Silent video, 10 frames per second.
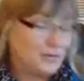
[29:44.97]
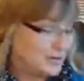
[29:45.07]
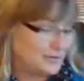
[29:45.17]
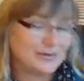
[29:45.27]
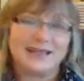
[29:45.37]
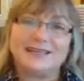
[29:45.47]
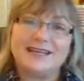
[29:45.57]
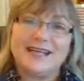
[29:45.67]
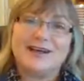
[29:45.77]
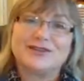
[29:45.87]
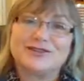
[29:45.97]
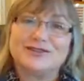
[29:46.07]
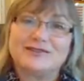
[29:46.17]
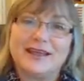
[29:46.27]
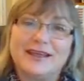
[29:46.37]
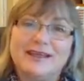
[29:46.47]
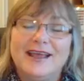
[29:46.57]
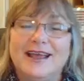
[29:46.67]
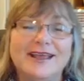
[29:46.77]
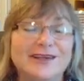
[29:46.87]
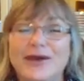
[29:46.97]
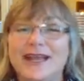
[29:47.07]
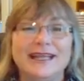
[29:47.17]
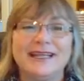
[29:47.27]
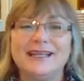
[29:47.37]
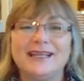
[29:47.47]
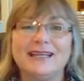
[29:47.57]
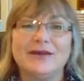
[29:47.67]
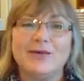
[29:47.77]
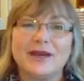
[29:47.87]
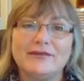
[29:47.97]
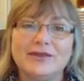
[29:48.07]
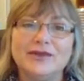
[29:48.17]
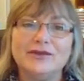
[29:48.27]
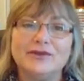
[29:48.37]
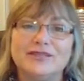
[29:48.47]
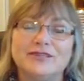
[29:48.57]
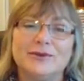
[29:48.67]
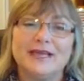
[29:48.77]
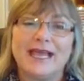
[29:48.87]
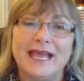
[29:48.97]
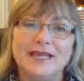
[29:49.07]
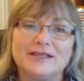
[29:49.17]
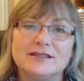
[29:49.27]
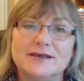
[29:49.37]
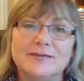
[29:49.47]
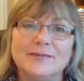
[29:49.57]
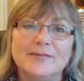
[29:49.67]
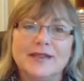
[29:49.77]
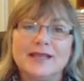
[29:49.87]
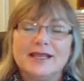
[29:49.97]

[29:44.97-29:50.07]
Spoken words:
Would you like to take our survey? Anything, whatever you use to engage them,